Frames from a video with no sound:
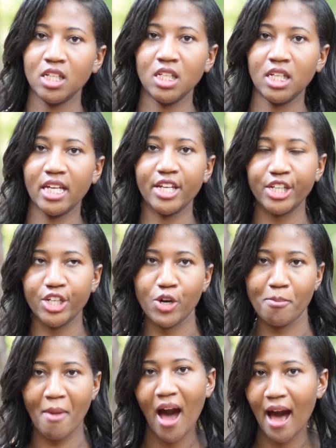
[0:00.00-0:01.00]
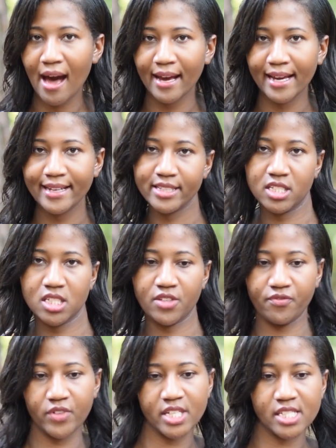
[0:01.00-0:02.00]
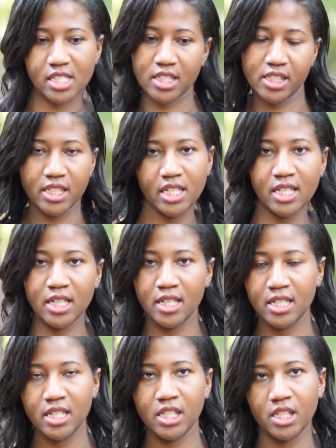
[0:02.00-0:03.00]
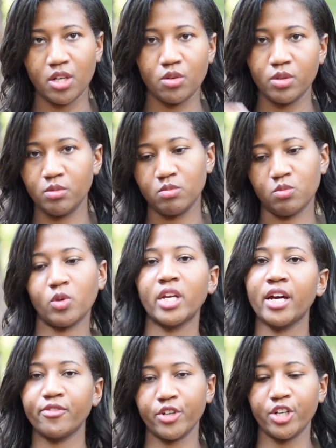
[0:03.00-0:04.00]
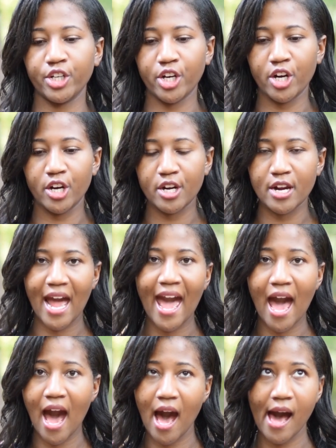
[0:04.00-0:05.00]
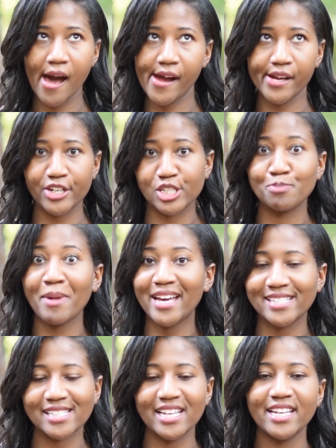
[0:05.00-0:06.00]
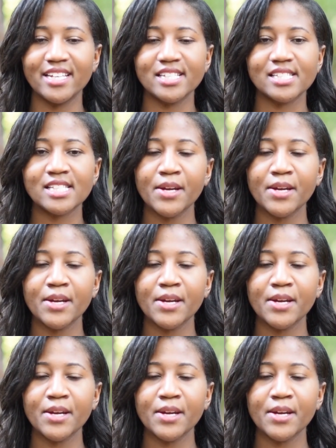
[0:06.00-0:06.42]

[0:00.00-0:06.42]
in your mind, physically, and whatever your space is,